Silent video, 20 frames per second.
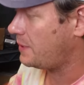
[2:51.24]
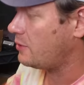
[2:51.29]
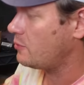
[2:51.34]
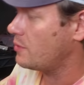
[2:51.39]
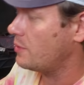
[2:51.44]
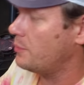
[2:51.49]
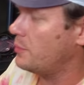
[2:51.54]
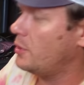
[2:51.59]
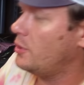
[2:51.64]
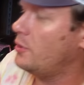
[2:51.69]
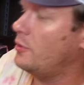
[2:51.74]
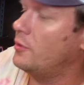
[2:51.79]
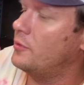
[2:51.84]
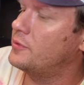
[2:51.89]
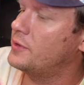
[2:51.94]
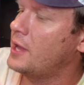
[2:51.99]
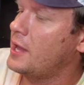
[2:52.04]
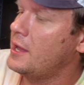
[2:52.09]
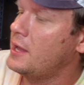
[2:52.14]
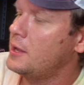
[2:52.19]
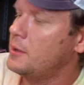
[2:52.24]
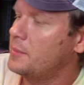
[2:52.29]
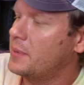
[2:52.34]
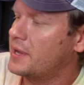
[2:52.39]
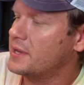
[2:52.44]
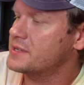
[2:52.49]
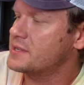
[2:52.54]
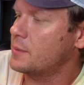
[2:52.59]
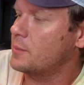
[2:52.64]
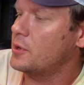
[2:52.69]
been removed
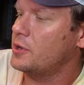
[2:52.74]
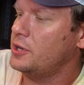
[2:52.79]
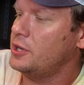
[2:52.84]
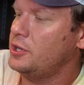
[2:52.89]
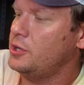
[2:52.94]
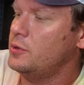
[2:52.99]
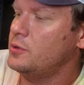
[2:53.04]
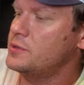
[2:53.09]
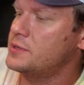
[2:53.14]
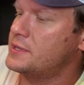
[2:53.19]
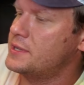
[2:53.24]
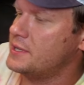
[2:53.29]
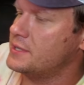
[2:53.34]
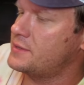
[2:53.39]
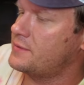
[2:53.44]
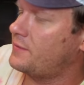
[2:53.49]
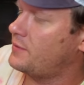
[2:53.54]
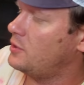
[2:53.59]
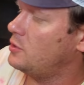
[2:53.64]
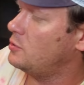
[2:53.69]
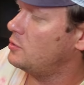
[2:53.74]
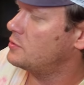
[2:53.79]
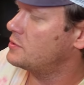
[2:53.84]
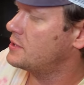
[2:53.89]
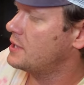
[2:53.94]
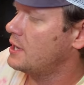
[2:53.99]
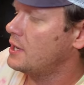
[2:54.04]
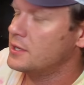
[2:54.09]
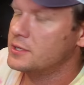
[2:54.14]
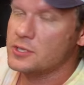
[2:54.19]
because I'm going to use this
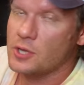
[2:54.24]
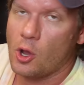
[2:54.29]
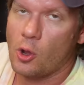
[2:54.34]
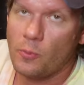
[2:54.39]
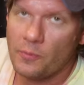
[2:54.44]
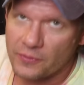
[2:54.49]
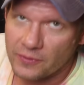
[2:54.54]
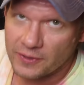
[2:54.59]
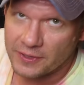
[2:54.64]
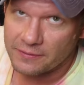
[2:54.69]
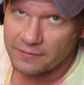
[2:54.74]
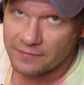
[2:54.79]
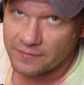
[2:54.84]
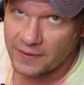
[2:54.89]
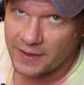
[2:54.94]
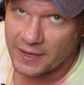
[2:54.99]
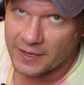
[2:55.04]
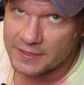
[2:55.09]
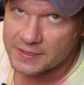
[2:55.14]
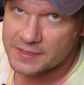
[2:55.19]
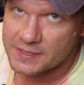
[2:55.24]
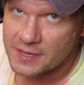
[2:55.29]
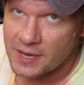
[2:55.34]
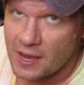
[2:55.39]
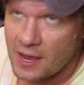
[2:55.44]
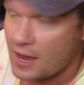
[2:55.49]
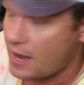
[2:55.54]
fuse to hopefully fix